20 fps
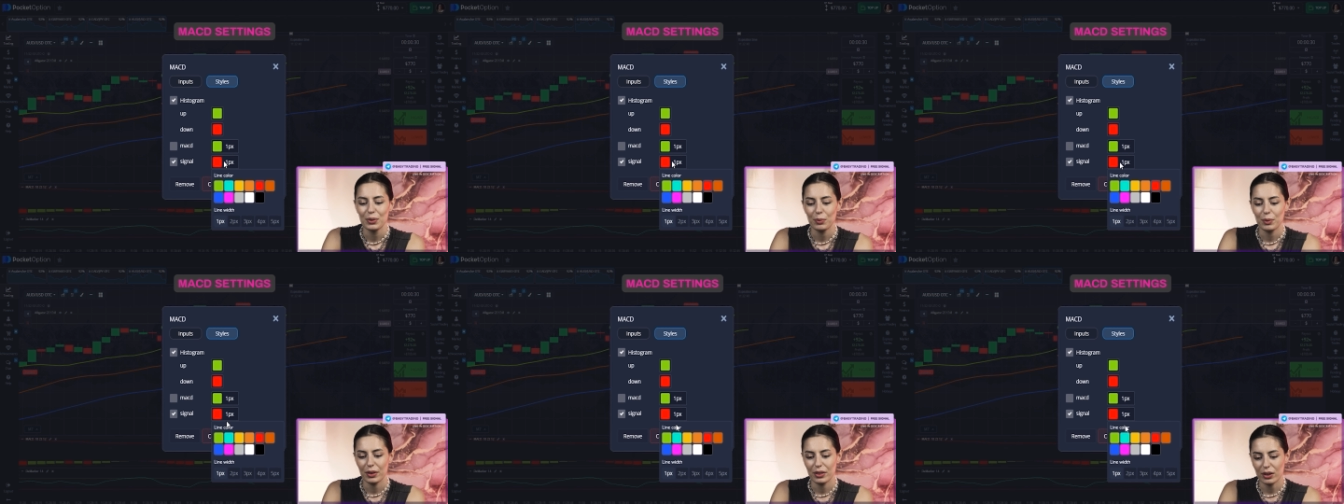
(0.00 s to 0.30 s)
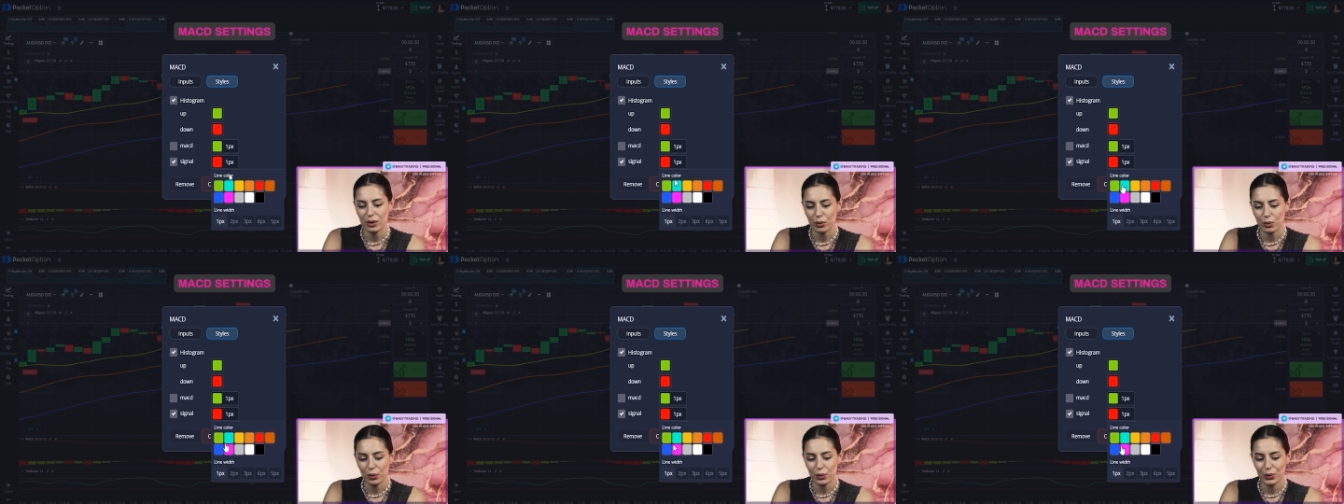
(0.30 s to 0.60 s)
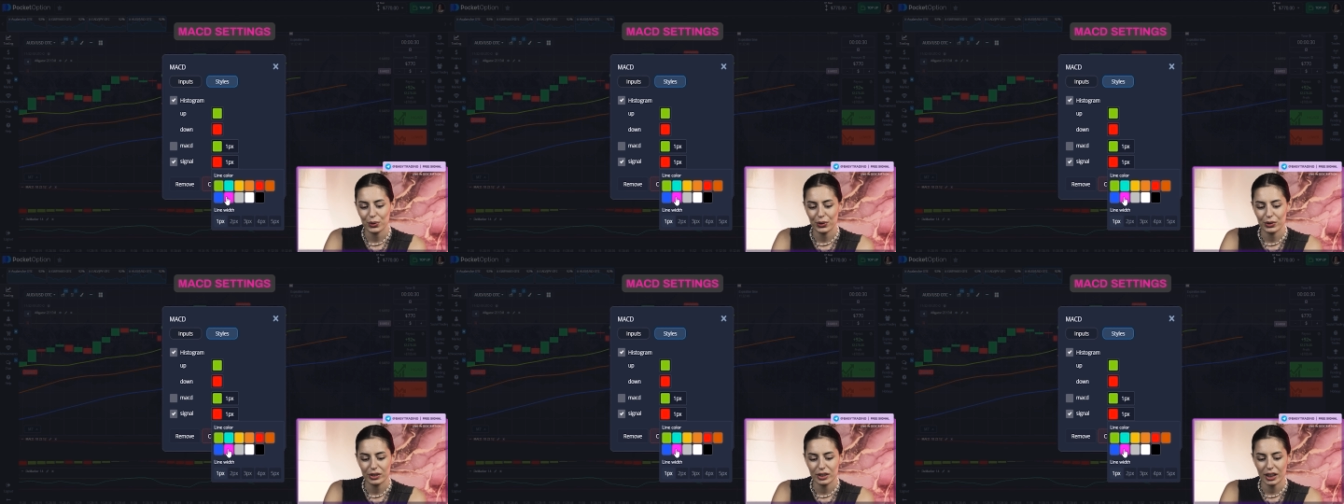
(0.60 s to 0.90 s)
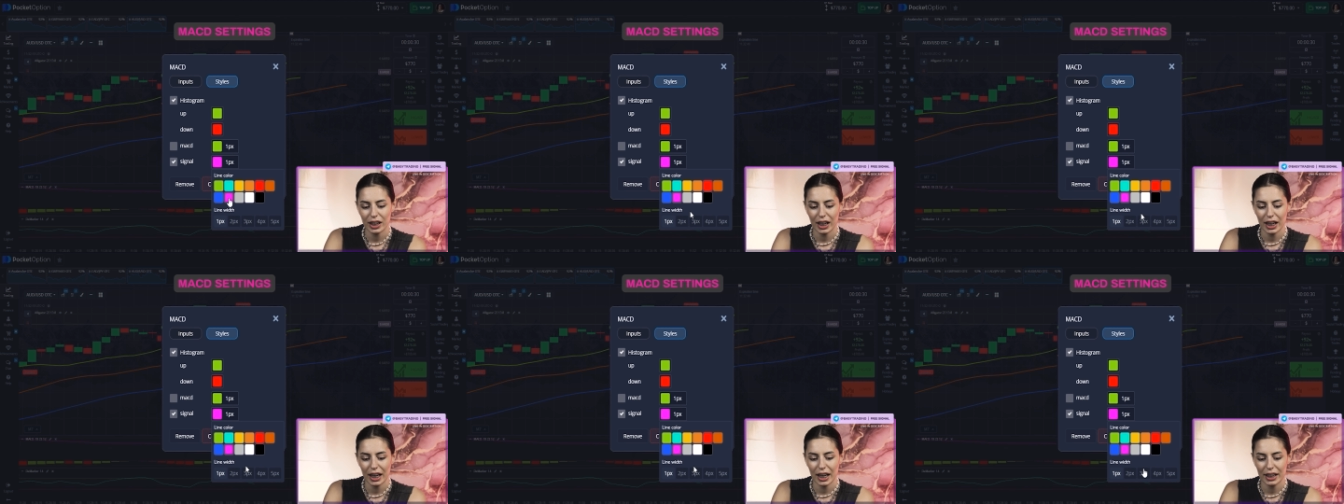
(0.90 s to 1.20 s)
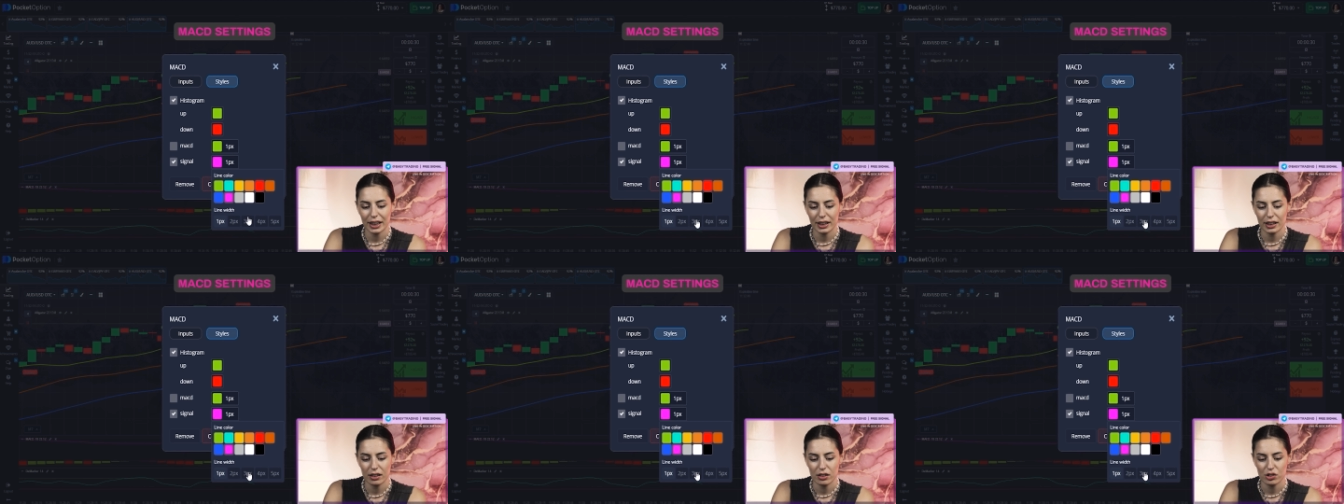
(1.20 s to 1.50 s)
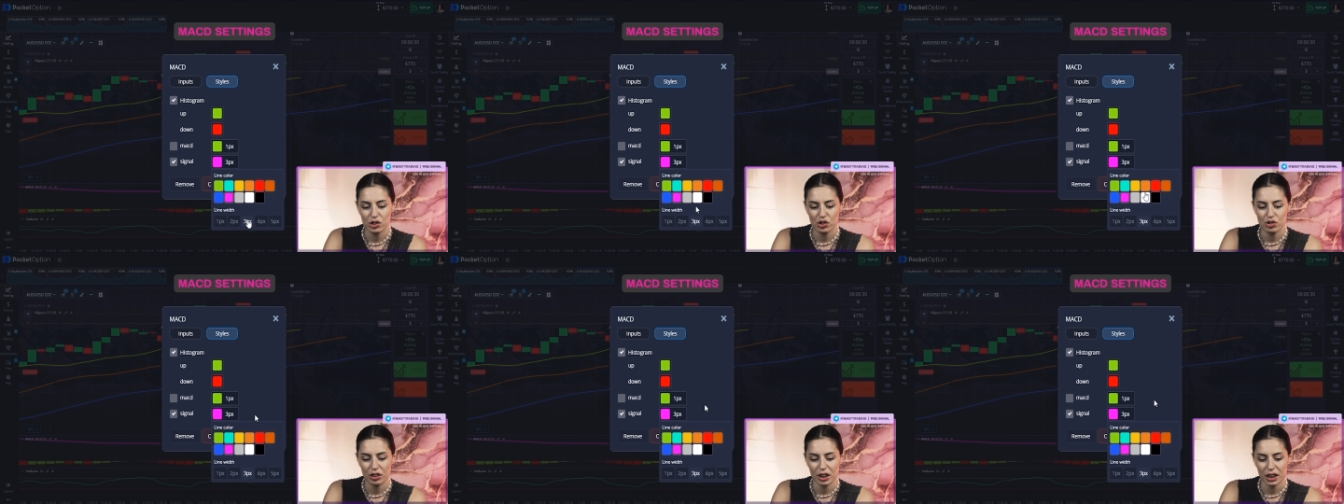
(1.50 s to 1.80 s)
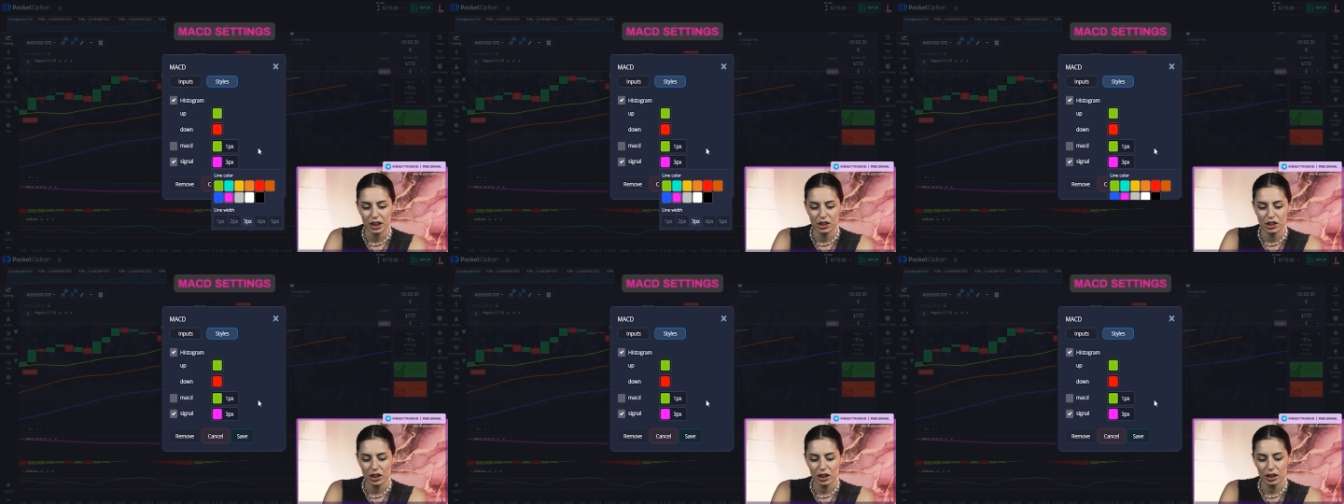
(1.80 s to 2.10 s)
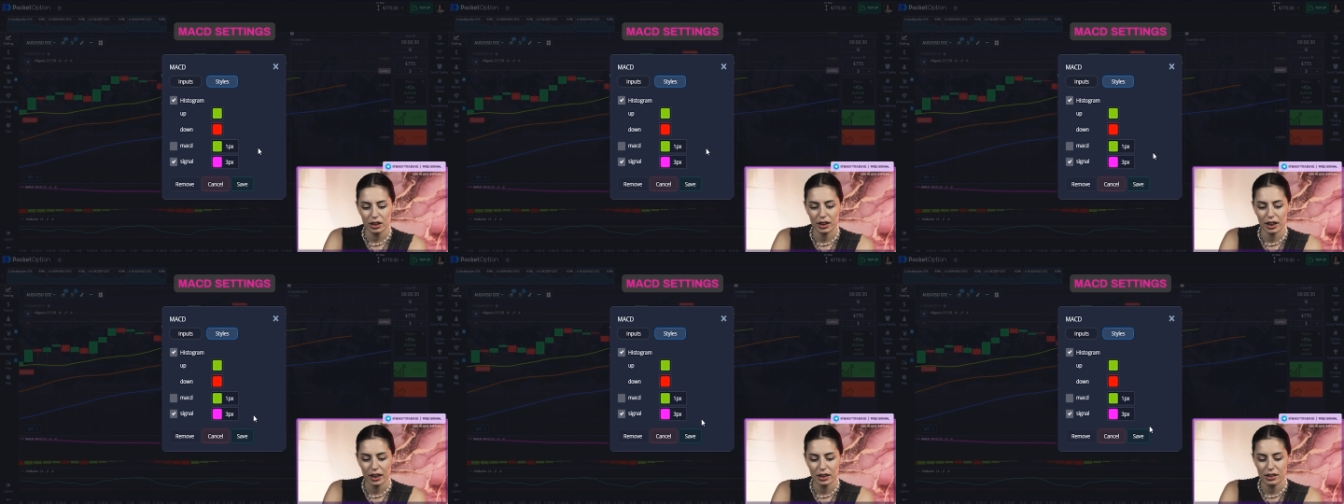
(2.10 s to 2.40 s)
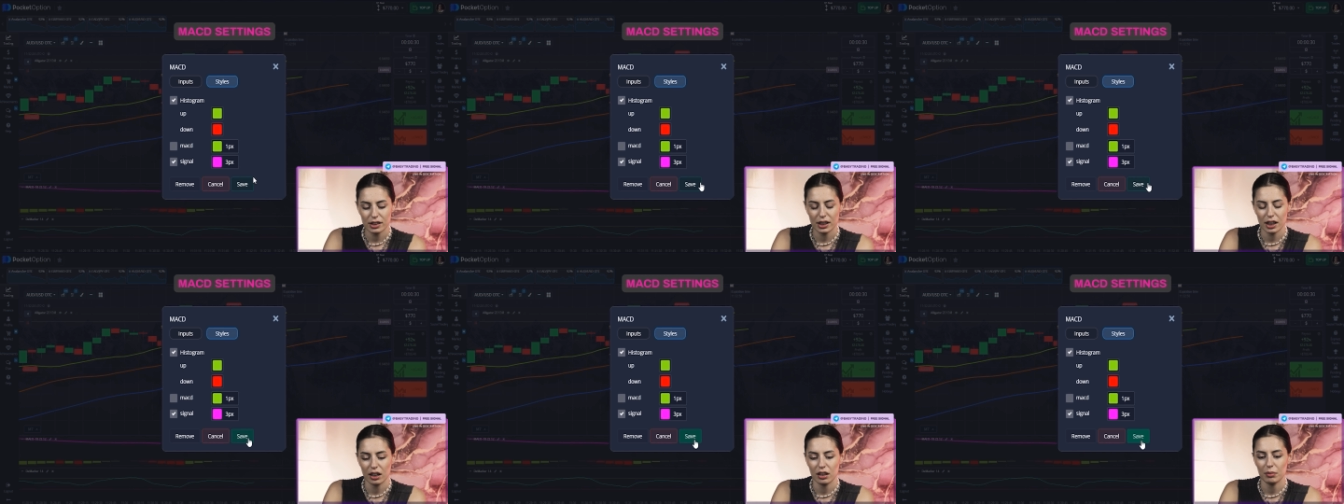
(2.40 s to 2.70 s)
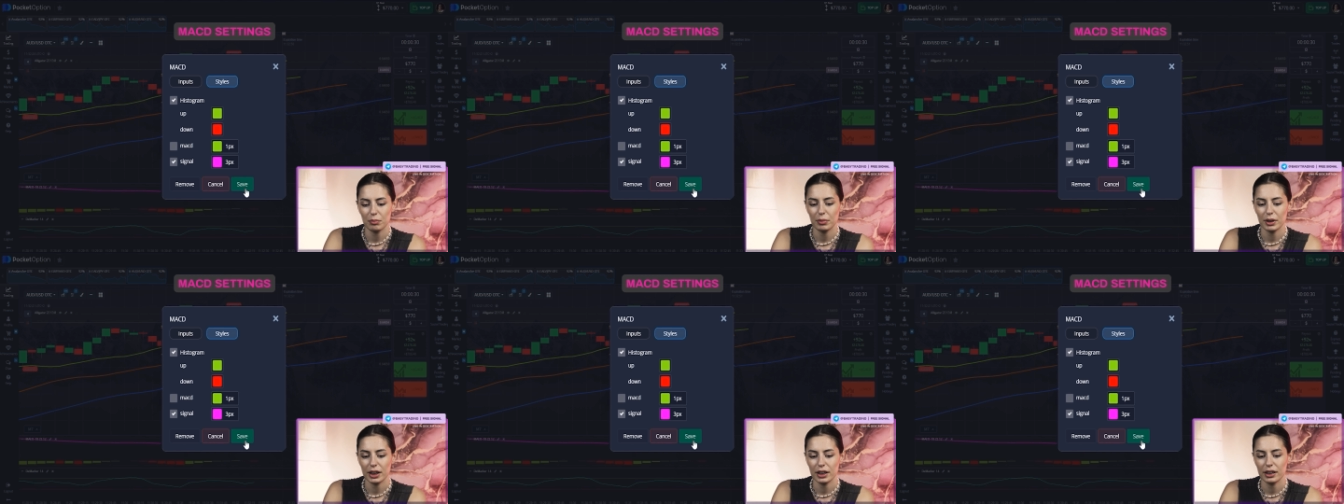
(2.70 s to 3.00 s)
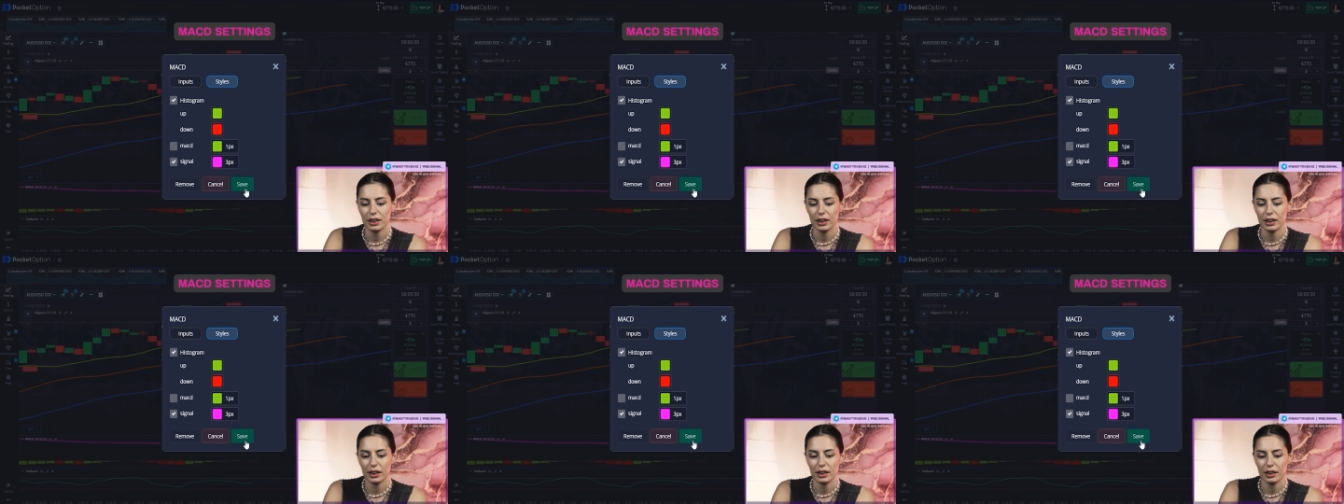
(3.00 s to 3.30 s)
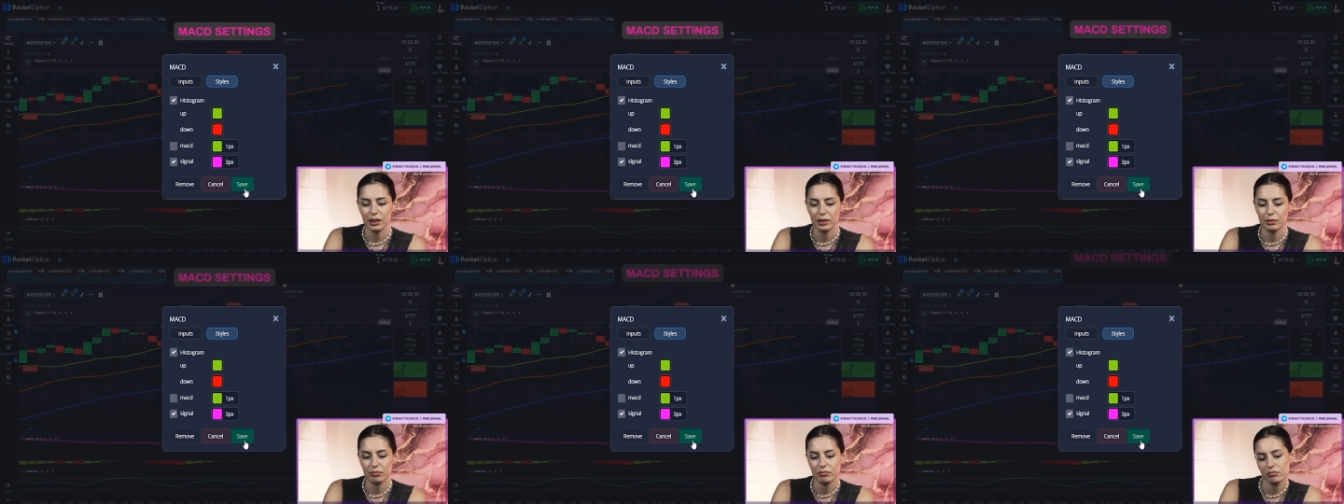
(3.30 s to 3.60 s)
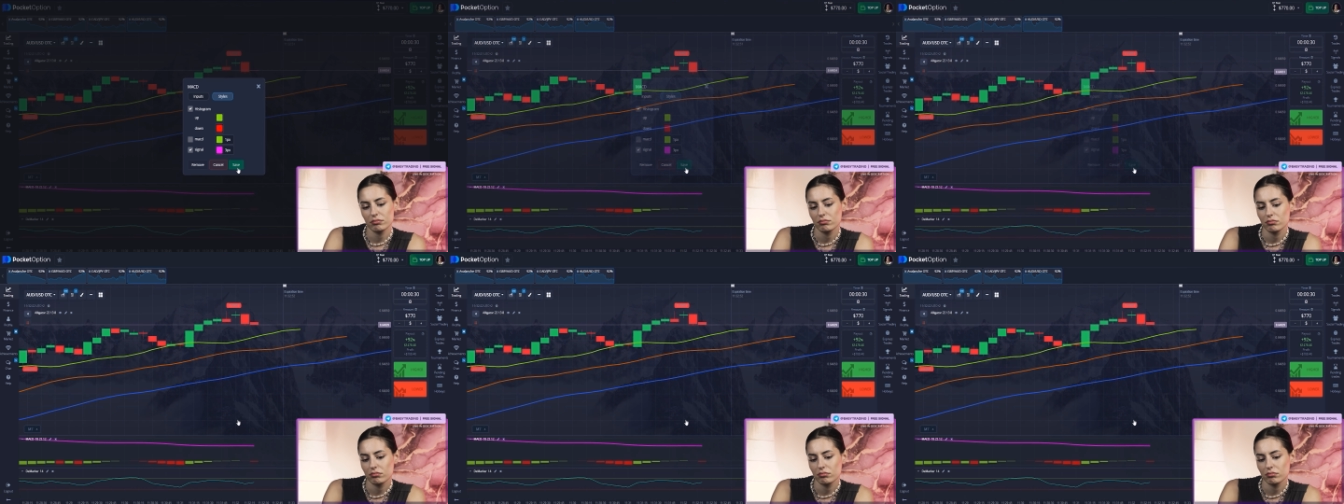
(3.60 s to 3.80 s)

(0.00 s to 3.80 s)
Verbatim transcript: with all that strategy, that's gonna be